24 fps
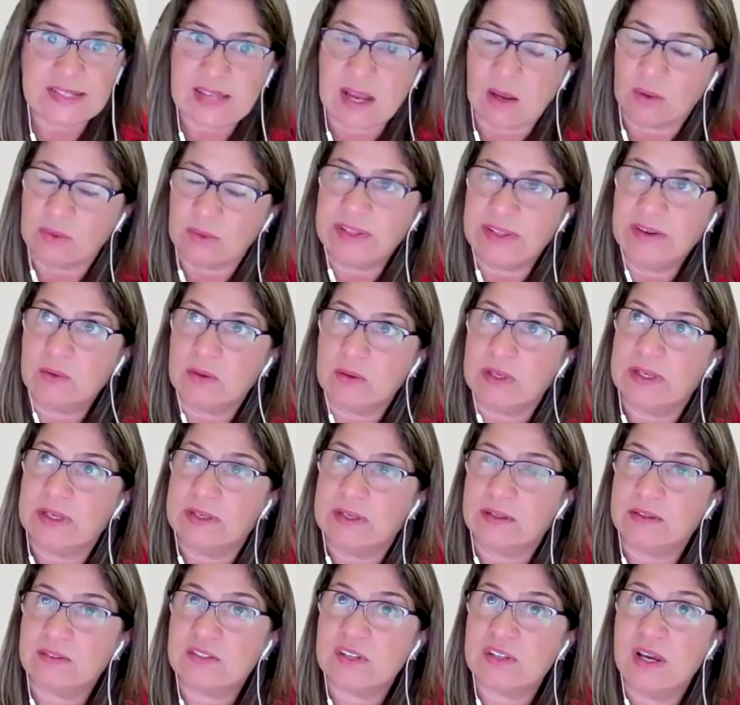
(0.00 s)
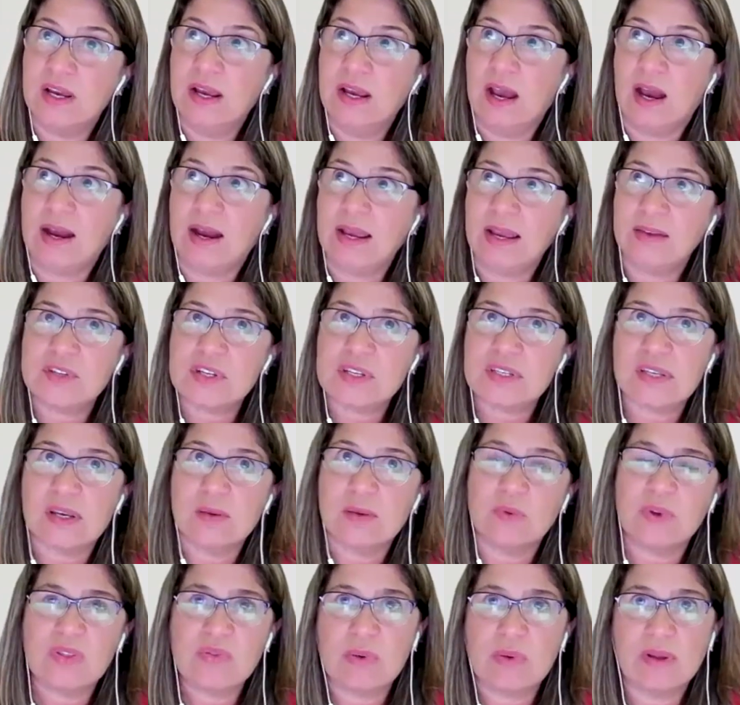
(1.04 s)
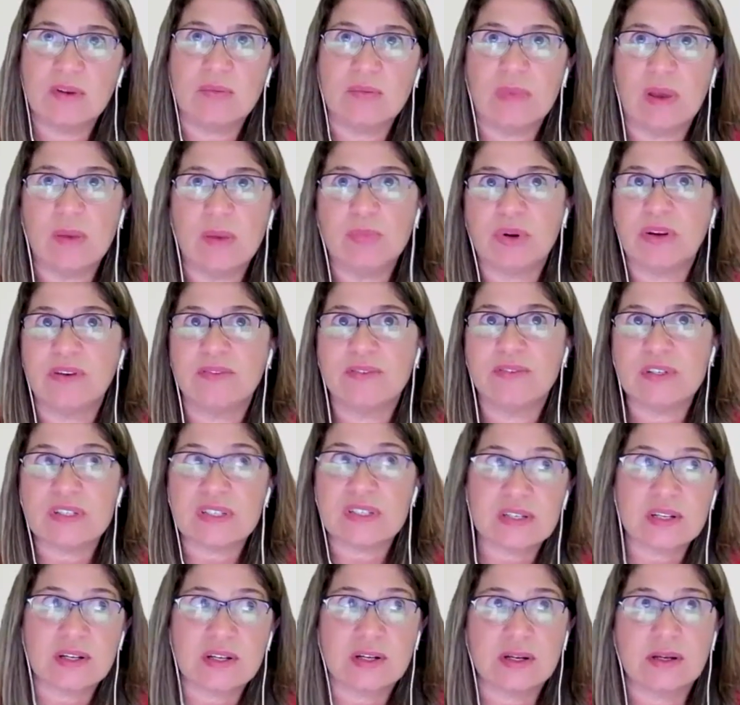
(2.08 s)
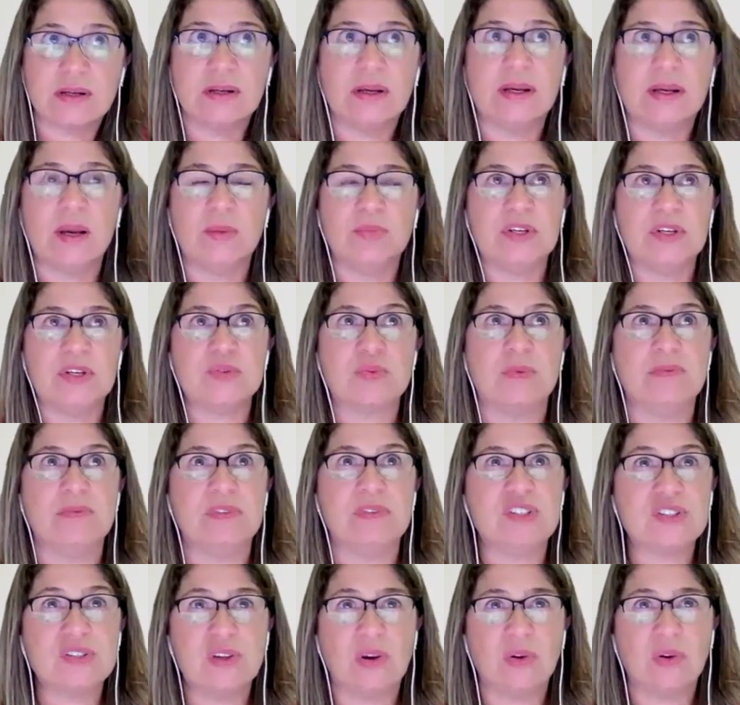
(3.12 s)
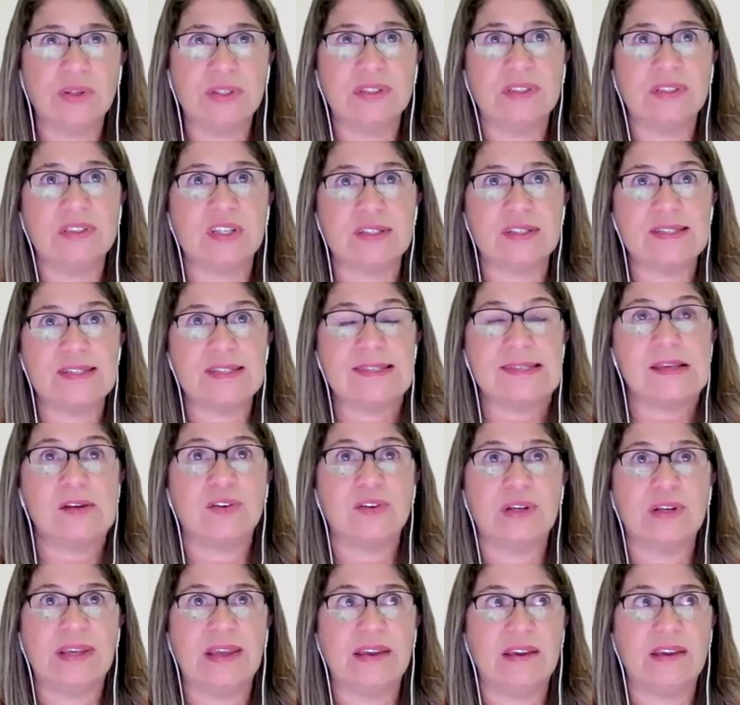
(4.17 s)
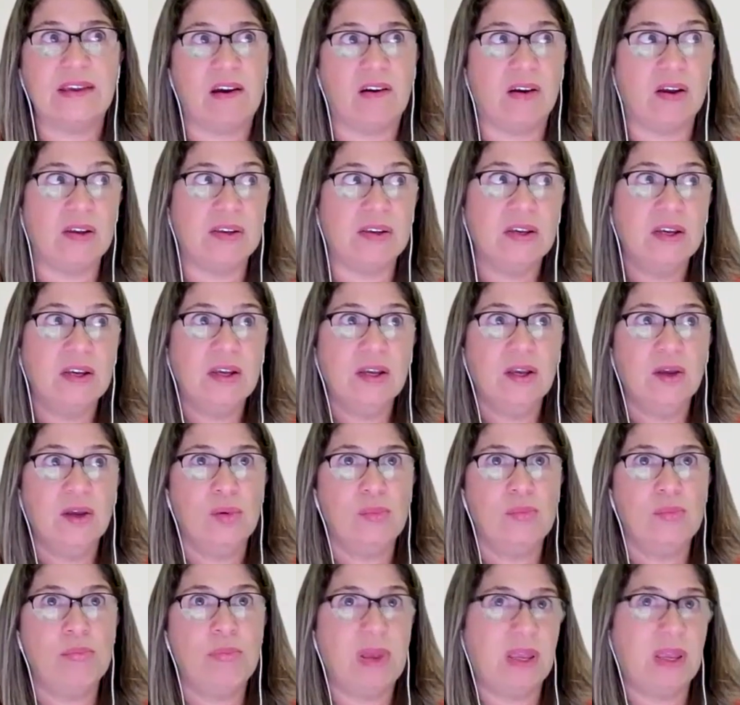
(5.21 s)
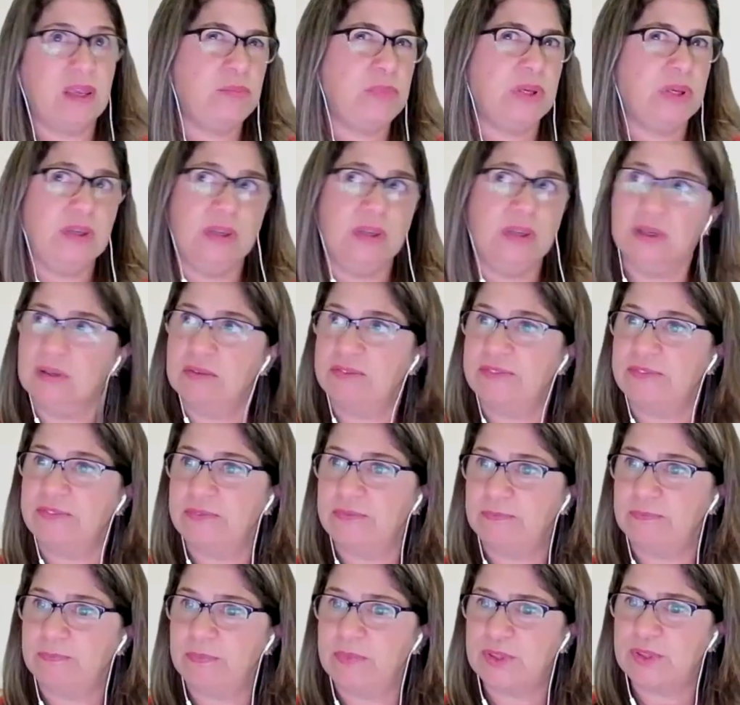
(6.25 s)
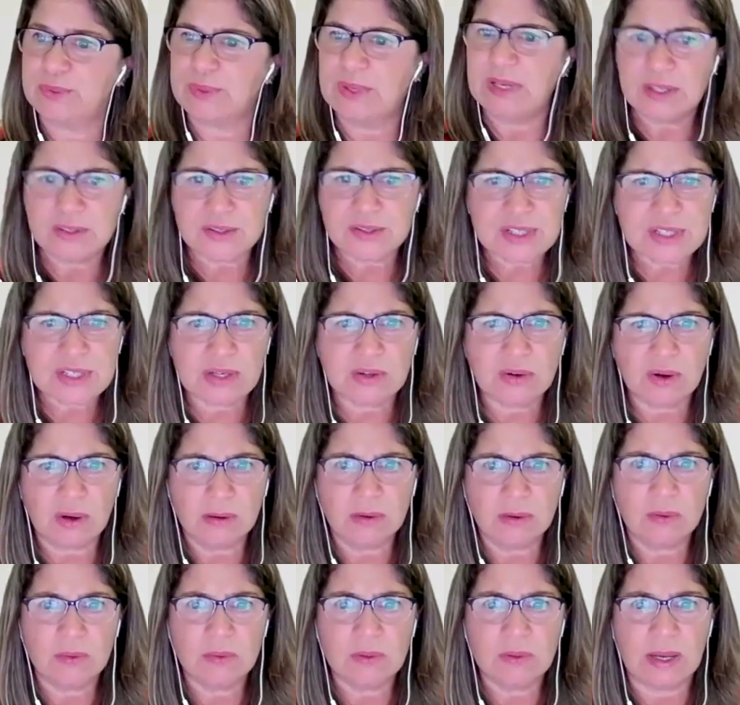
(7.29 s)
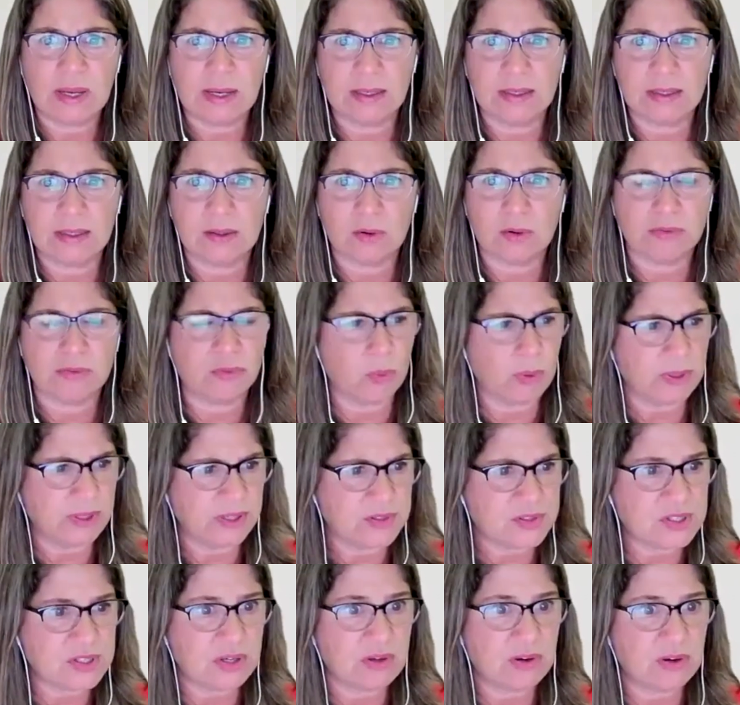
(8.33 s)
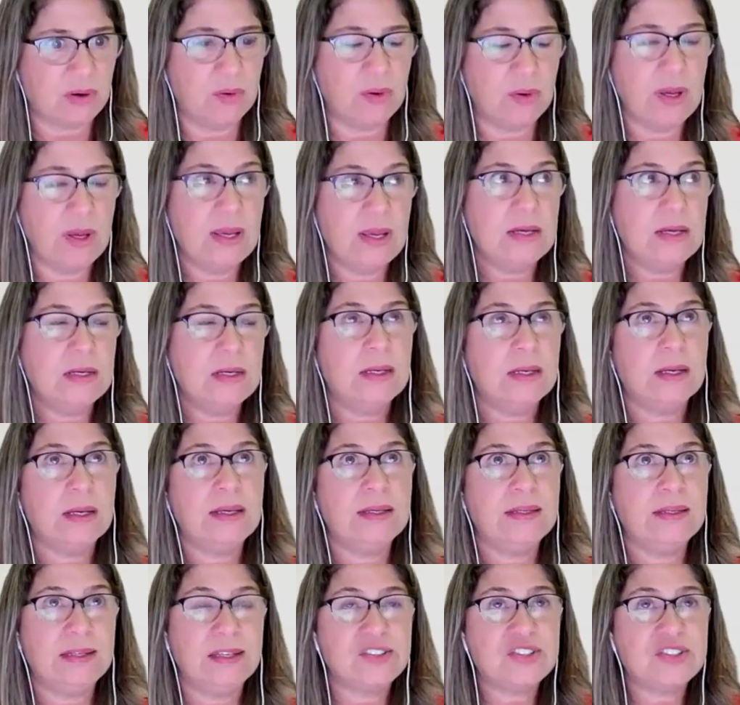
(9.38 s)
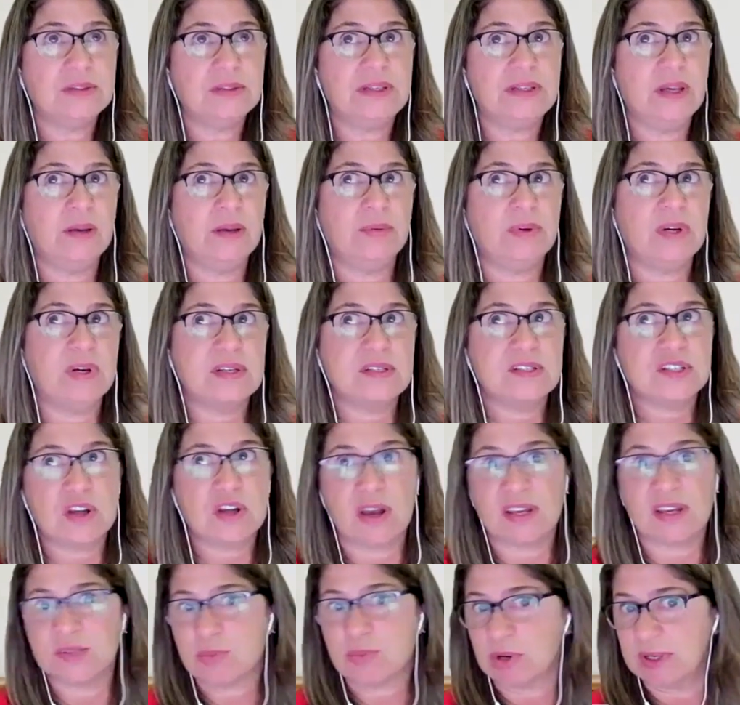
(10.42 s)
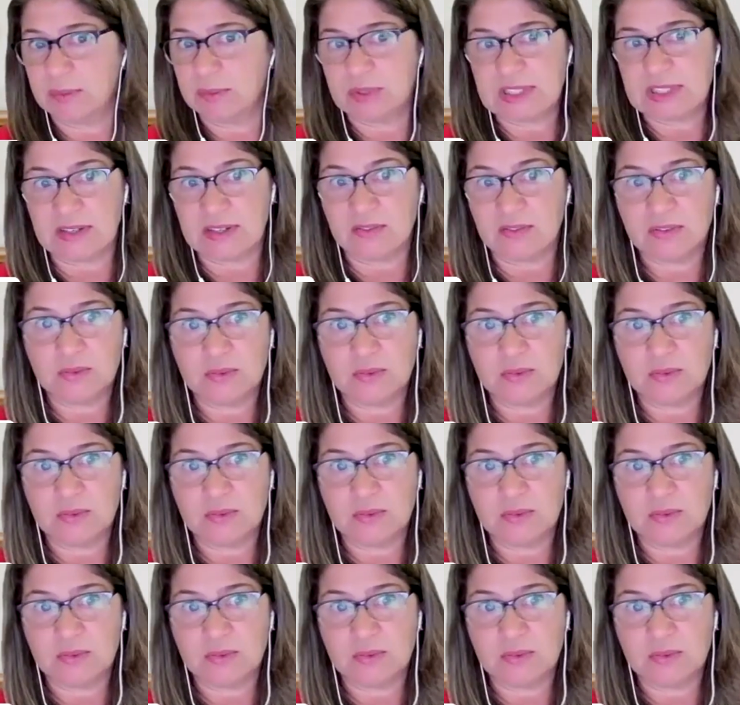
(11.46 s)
out there. And I have to say, with one of my previous companies, when we started considering AI, maybe 3 years ago or 4 years ago, initially it was cost prohibitive.